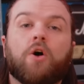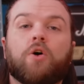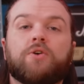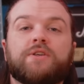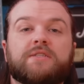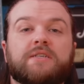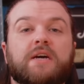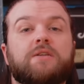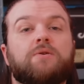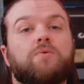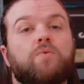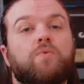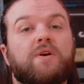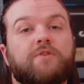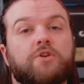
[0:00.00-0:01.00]
On the side,
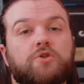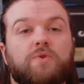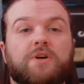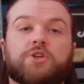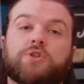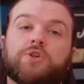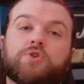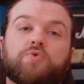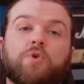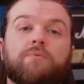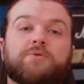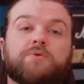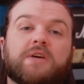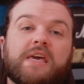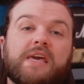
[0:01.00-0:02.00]
we have a switch that
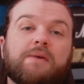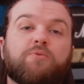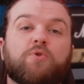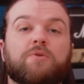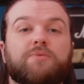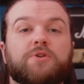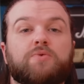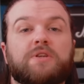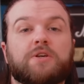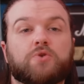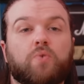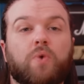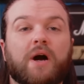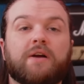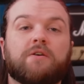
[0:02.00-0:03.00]
swaps the keyboard between
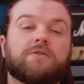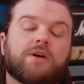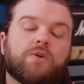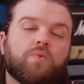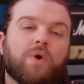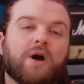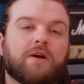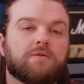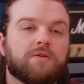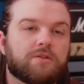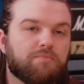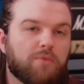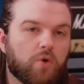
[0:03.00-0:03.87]
its wired and wireless